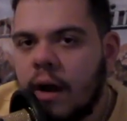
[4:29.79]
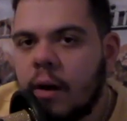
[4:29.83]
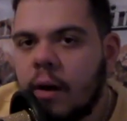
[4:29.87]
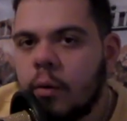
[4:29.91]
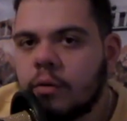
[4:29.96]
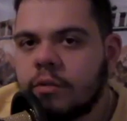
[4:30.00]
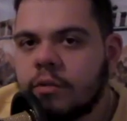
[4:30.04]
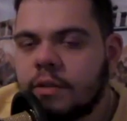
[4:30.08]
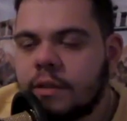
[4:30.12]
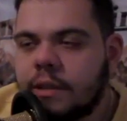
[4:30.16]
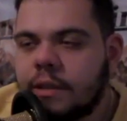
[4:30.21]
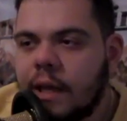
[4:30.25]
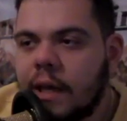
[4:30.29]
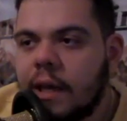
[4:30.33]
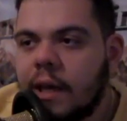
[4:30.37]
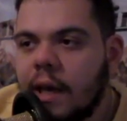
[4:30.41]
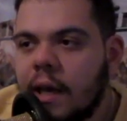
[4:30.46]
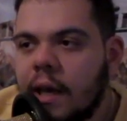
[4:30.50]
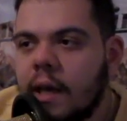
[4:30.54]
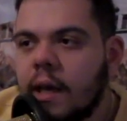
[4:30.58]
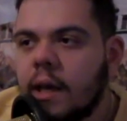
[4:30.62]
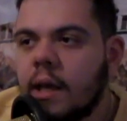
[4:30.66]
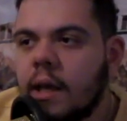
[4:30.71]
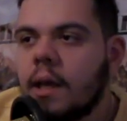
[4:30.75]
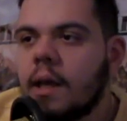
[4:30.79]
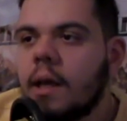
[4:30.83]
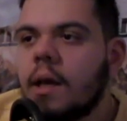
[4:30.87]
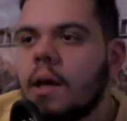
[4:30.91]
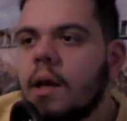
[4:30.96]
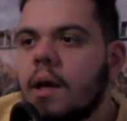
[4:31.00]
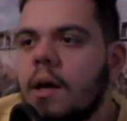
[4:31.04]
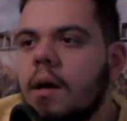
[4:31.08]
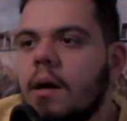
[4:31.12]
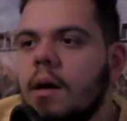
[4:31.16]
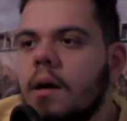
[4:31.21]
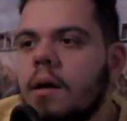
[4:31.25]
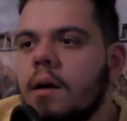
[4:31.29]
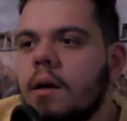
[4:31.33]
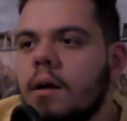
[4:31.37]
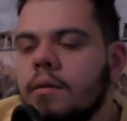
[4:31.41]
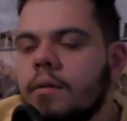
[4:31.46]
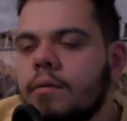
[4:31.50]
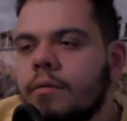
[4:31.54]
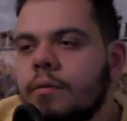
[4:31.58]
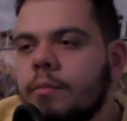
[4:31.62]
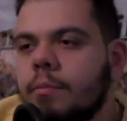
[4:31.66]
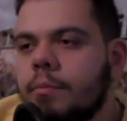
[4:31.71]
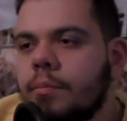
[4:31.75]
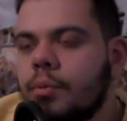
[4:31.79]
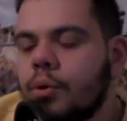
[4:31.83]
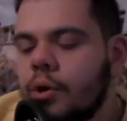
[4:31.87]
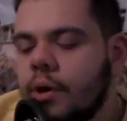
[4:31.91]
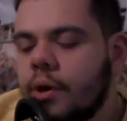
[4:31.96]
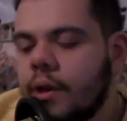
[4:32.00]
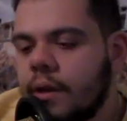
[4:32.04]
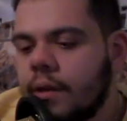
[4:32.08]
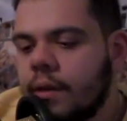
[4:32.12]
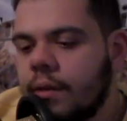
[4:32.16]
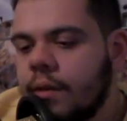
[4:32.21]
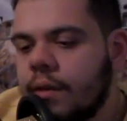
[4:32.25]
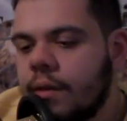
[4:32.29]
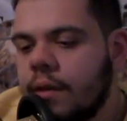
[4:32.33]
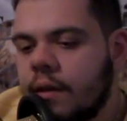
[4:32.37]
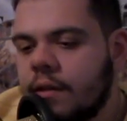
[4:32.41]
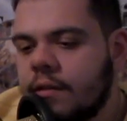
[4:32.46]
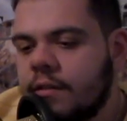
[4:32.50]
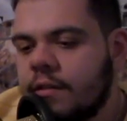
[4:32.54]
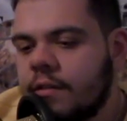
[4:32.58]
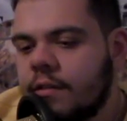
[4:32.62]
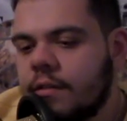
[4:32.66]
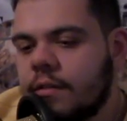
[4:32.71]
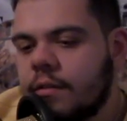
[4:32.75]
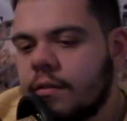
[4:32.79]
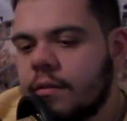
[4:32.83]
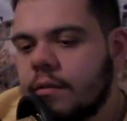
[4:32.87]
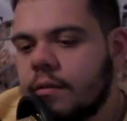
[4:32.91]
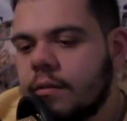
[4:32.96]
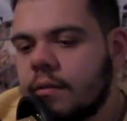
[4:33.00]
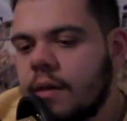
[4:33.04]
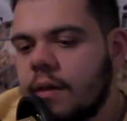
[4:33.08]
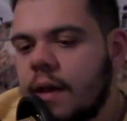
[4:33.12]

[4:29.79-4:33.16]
I was thinking of putting this